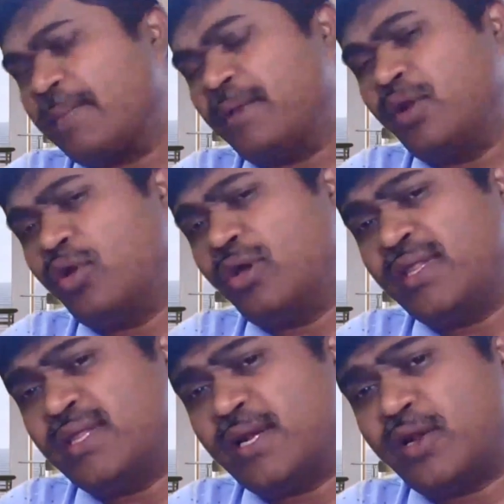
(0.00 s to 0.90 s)
Some of
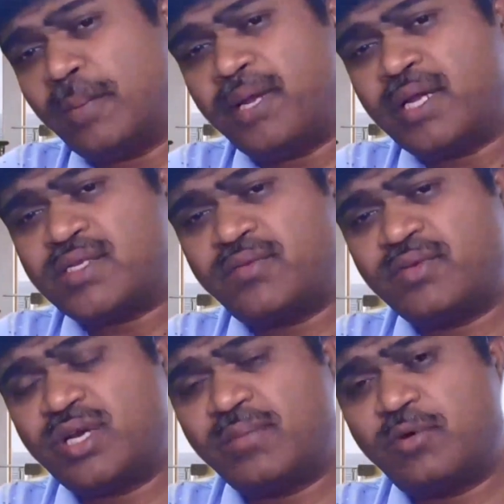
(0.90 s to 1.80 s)
you might be knowing the
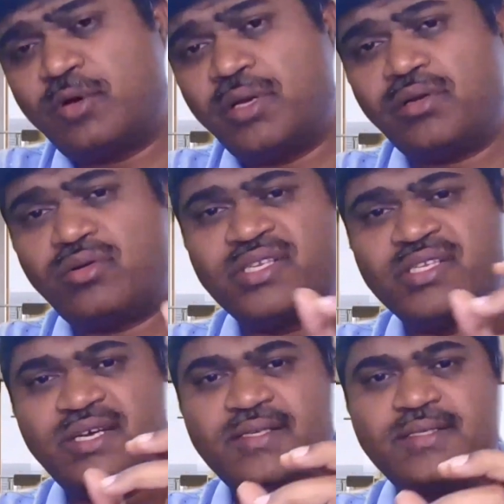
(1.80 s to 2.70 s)
topics which I'm
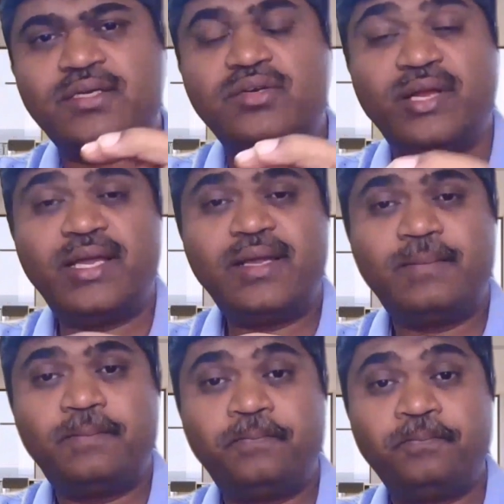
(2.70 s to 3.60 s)
going to discuss
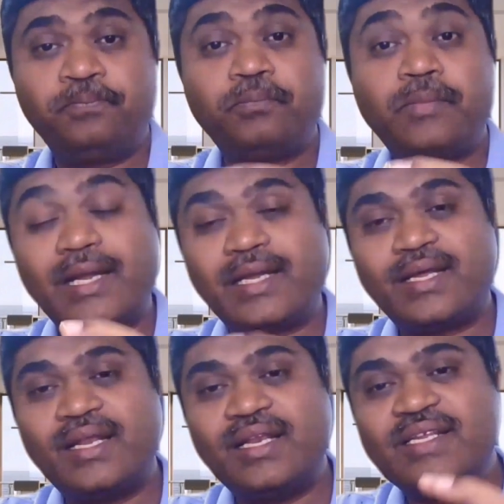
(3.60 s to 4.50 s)
today,
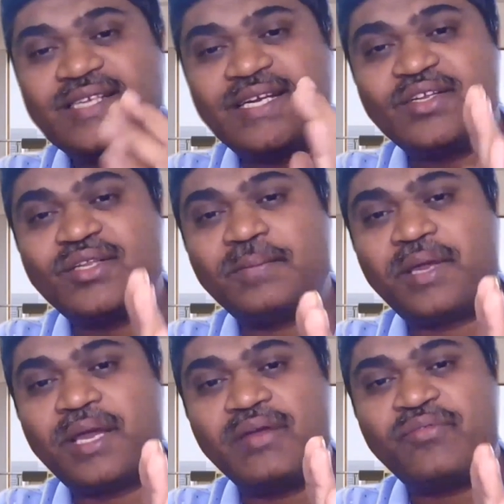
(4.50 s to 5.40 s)
but listen to
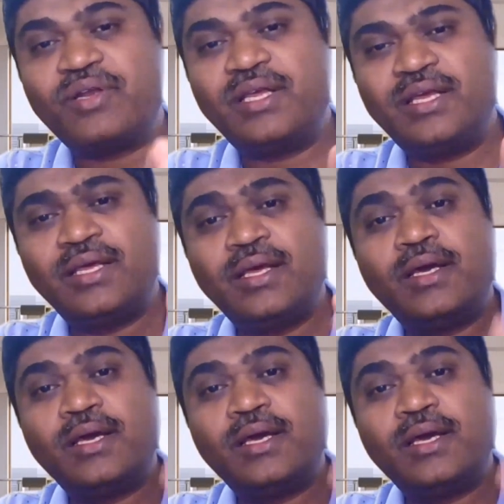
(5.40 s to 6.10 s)
them carefully.